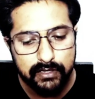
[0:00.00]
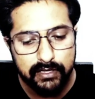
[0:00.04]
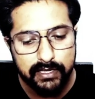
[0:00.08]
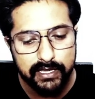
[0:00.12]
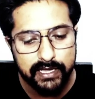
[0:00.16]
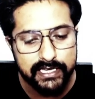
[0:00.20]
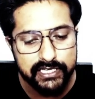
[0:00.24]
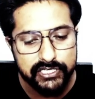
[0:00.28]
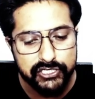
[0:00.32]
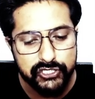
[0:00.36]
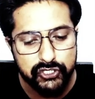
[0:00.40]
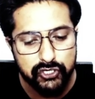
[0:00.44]

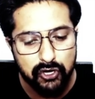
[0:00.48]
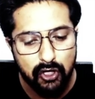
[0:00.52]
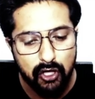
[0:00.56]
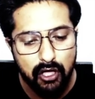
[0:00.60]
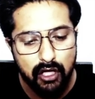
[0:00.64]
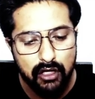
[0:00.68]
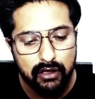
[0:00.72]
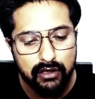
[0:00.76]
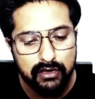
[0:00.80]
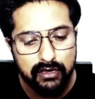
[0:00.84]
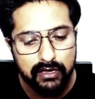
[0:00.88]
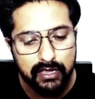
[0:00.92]
a
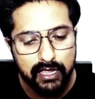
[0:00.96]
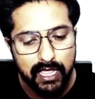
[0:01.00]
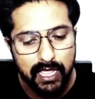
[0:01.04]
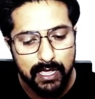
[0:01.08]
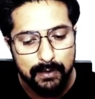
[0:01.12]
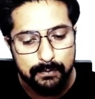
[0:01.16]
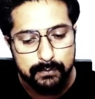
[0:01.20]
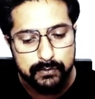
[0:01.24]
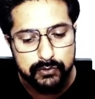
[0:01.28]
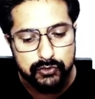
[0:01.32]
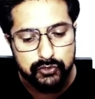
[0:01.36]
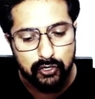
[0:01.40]
shock
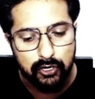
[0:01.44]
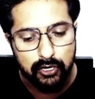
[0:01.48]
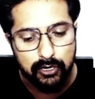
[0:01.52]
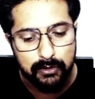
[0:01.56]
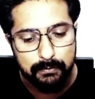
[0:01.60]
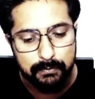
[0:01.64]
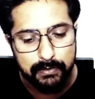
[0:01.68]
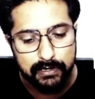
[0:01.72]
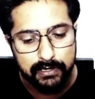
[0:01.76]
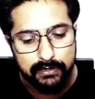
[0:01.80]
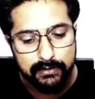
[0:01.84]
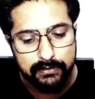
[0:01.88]

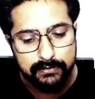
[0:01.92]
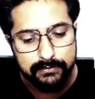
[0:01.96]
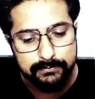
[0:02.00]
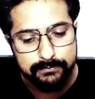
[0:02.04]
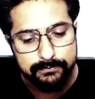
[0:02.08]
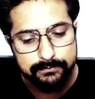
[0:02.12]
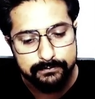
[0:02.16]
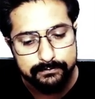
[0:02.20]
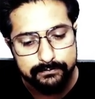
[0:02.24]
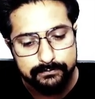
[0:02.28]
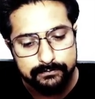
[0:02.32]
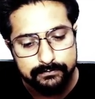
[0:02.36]
absorber.
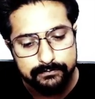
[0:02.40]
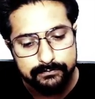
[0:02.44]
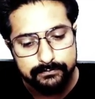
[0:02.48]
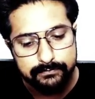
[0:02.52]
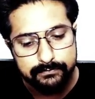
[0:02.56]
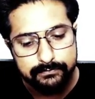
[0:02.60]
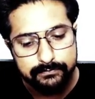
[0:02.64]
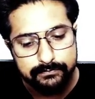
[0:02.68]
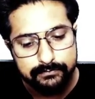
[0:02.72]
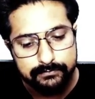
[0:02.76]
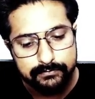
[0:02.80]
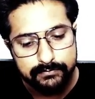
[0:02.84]

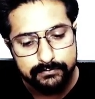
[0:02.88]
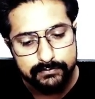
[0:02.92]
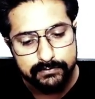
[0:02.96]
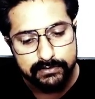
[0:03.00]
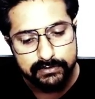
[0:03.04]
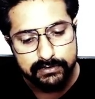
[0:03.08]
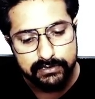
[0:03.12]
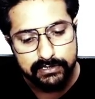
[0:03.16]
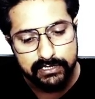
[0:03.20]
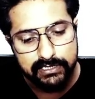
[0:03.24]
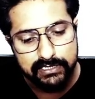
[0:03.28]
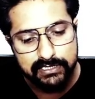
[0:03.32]

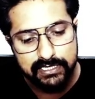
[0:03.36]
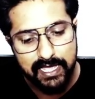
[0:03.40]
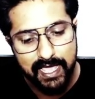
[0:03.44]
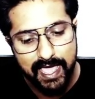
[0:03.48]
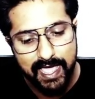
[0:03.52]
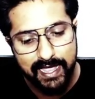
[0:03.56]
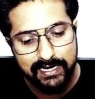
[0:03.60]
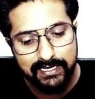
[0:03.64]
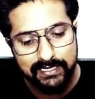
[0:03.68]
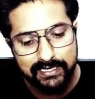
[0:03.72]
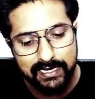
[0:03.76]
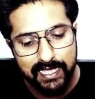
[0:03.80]
It
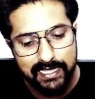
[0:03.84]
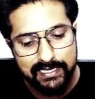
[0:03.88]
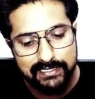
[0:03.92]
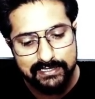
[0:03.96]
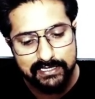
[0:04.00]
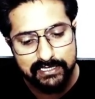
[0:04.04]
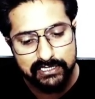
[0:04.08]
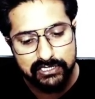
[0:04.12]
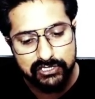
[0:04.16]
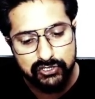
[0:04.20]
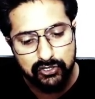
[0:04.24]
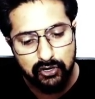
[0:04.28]
acts as
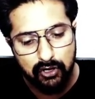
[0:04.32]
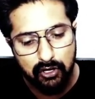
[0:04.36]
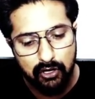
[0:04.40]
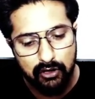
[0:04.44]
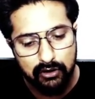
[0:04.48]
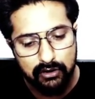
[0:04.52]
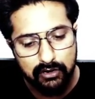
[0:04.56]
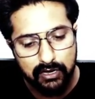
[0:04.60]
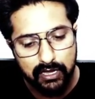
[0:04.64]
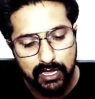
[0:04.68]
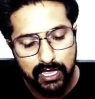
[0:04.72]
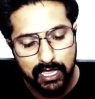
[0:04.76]
a
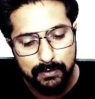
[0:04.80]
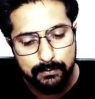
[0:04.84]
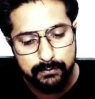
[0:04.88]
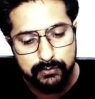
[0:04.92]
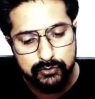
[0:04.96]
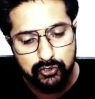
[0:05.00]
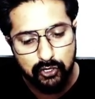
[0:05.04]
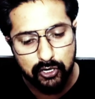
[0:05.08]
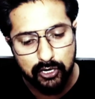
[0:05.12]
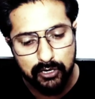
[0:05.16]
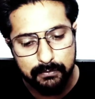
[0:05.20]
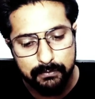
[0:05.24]
shock
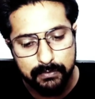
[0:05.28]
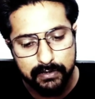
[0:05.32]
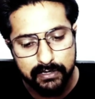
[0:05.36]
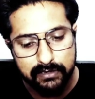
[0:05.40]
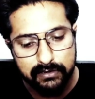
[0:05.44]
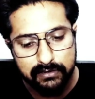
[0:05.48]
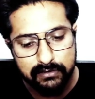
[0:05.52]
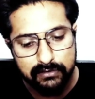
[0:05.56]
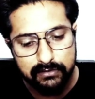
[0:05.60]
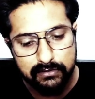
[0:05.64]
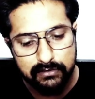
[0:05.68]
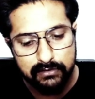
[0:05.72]
absorber,
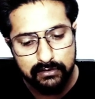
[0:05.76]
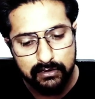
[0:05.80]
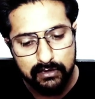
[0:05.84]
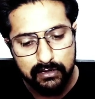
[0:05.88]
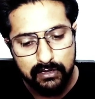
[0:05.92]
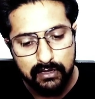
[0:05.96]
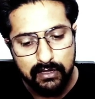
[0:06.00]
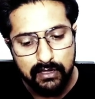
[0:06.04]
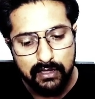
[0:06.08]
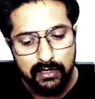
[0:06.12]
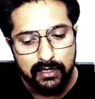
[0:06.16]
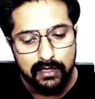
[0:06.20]

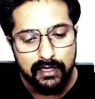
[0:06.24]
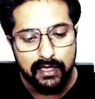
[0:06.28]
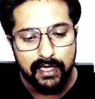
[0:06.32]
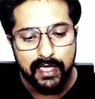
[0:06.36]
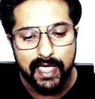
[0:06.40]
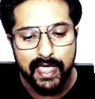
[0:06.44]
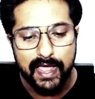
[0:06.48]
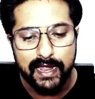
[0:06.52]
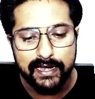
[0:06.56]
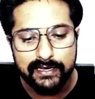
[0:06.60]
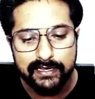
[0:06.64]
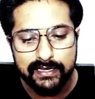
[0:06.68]

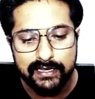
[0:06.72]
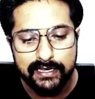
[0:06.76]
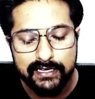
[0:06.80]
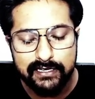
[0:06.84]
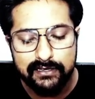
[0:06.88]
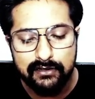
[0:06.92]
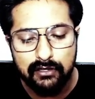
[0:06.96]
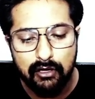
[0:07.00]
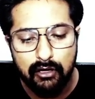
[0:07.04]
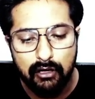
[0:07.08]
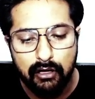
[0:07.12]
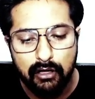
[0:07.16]
and it
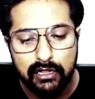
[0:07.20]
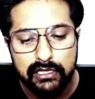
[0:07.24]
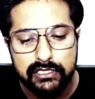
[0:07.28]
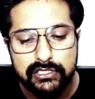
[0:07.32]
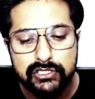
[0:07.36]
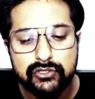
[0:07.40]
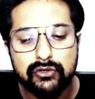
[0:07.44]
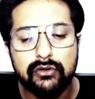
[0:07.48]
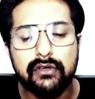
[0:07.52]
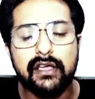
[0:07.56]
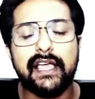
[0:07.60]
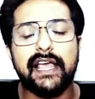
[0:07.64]

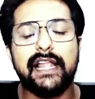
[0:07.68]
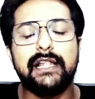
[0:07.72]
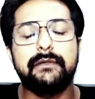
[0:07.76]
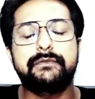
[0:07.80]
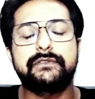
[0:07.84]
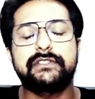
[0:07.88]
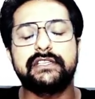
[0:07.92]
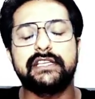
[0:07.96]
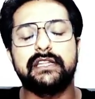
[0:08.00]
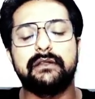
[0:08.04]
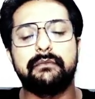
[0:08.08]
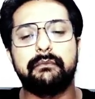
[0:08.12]
also
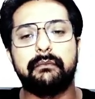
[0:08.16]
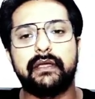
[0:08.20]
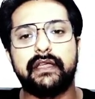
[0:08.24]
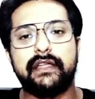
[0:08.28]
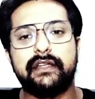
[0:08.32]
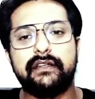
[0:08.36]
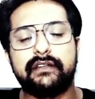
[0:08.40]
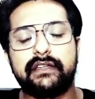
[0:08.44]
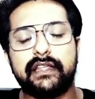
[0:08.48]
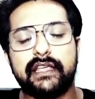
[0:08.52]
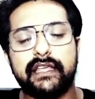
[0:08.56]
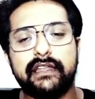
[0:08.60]
helps in
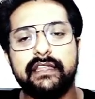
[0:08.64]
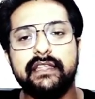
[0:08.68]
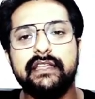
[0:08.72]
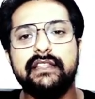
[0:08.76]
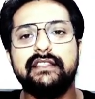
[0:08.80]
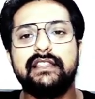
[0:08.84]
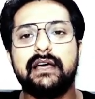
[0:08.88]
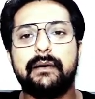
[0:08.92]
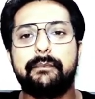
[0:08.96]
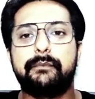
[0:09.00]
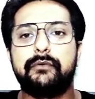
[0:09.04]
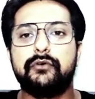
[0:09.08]

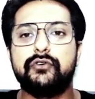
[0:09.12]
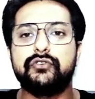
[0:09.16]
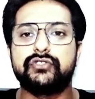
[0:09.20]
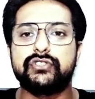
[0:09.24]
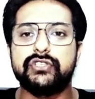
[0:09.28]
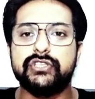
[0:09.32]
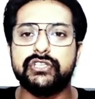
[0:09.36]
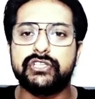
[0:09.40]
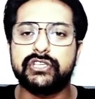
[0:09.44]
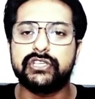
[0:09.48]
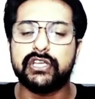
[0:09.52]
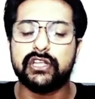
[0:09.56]
maintaining the
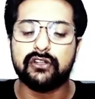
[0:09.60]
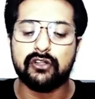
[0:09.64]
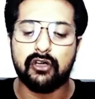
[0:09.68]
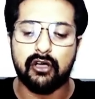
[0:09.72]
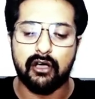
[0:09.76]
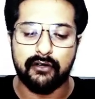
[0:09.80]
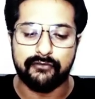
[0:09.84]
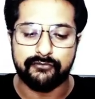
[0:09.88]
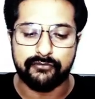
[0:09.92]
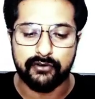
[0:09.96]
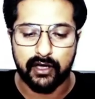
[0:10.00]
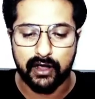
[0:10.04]
position
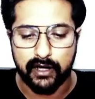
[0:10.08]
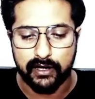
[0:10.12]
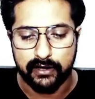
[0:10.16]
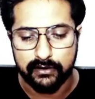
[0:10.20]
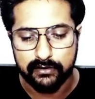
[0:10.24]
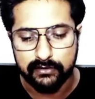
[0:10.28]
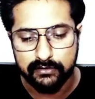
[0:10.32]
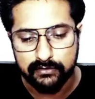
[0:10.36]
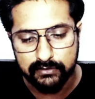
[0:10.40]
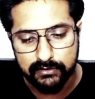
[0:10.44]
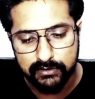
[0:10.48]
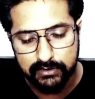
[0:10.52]
of heart.
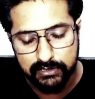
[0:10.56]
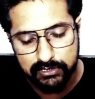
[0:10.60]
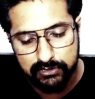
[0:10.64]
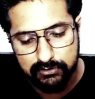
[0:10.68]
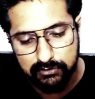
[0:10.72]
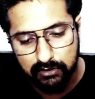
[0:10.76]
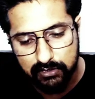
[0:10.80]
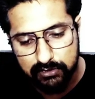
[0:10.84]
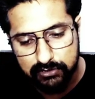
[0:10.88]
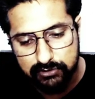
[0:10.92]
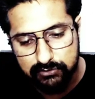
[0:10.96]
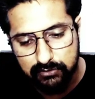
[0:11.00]
It
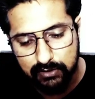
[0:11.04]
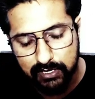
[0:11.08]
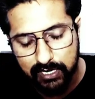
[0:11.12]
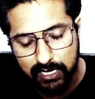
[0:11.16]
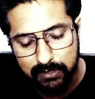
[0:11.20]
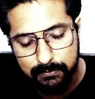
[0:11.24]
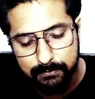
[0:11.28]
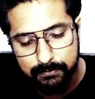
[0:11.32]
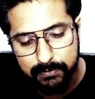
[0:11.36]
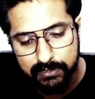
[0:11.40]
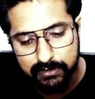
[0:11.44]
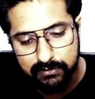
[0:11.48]
also
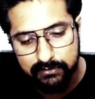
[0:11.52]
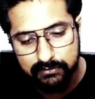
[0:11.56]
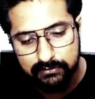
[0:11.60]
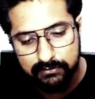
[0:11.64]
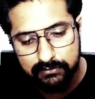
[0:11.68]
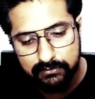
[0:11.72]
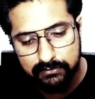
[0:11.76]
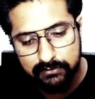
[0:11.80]
helps in